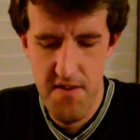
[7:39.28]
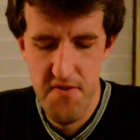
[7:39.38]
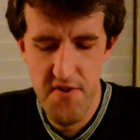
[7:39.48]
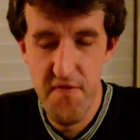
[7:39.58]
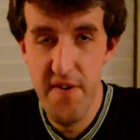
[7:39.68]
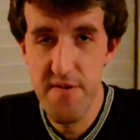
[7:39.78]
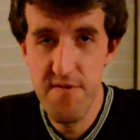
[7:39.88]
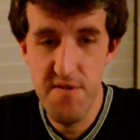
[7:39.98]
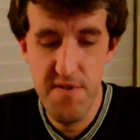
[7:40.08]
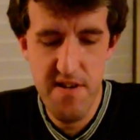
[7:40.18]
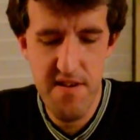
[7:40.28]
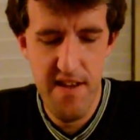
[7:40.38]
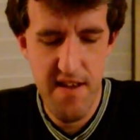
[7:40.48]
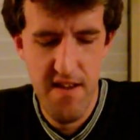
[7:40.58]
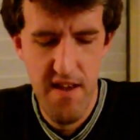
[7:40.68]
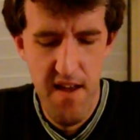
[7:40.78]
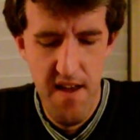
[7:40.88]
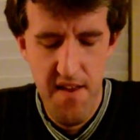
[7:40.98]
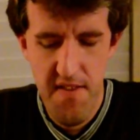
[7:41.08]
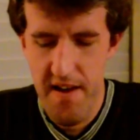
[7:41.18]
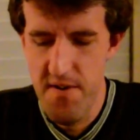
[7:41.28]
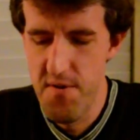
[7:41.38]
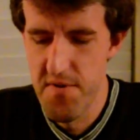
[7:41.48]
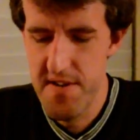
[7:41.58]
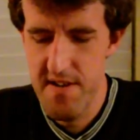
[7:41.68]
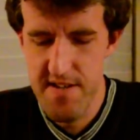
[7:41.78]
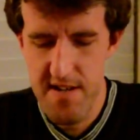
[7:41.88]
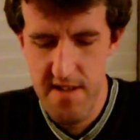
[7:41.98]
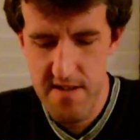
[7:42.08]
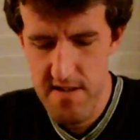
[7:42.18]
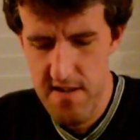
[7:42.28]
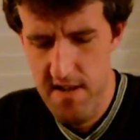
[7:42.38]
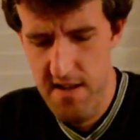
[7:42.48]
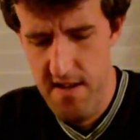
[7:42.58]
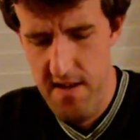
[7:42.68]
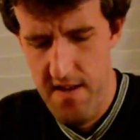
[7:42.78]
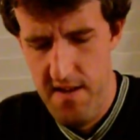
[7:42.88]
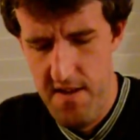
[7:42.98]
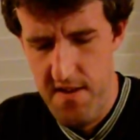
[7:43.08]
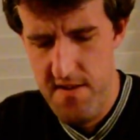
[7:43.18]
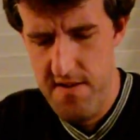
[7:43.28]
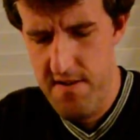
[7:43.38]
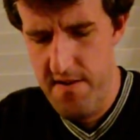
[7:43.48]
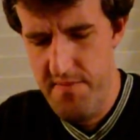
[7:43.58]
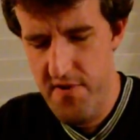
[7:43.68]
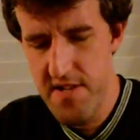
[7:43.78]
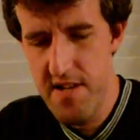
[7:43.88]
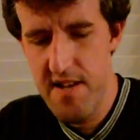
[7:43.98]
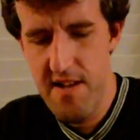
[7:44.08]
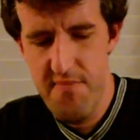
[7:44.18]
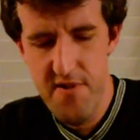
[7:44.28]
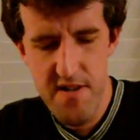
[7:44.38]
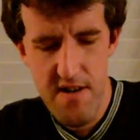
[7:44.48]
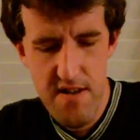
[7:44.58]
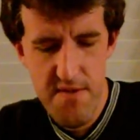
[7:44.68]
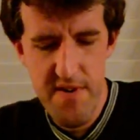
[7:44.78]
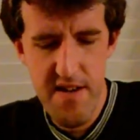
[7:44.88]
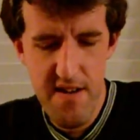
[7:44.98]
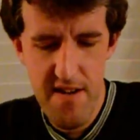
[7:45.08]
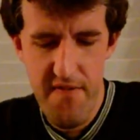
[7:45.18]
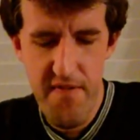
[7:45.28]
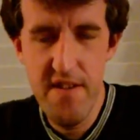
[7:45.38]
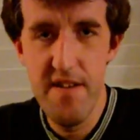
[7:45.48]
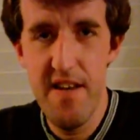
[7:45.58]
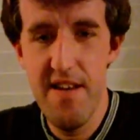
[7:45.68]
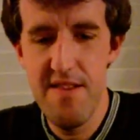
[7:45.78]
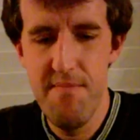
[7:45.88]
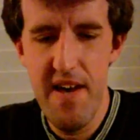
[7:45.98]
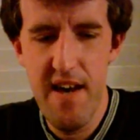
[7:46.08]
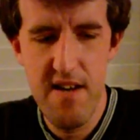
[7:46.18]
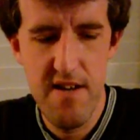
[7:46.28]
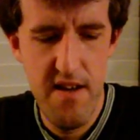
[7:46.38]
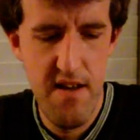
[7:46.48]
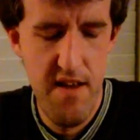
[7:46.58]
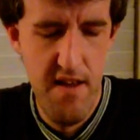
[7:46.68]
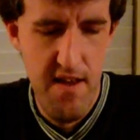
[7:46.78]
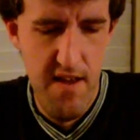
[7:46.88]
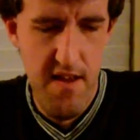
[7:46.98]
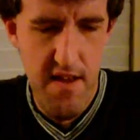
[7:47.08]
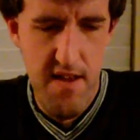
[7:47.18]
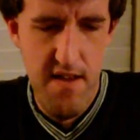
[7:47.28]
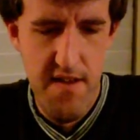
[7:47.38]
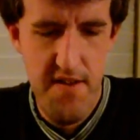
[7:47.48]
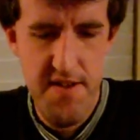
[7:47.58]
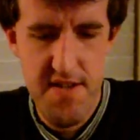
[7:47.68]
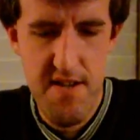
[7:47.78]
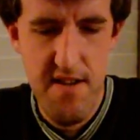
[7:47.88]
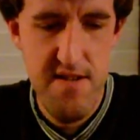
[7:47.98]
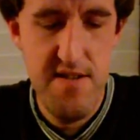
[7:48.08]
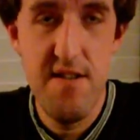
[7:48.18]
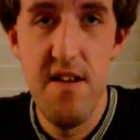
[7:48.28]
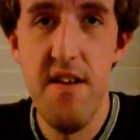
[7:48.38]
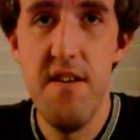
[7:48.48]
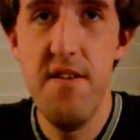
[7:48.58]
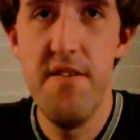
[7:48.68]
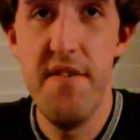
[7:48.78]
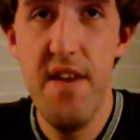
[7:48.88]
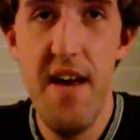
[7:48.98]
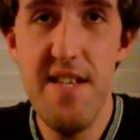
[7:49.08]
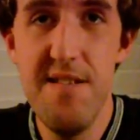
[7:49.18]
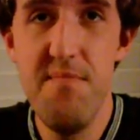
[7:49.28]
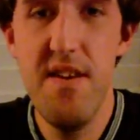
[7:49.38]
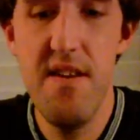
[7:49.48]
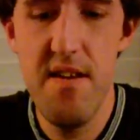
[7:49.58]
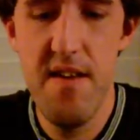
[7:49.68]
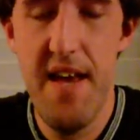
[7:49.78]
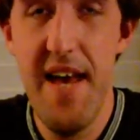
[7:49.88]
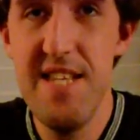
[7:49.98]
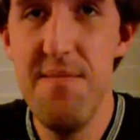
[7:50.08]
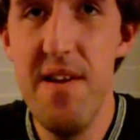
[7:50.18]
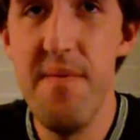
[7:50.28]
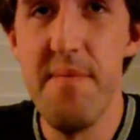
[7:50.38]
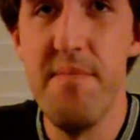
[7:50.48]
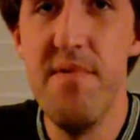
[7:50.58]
There's Velcro in here that holds it all together. So I push it in, I push it all the way in, I feel it hit the back. It's you know, it has to be able to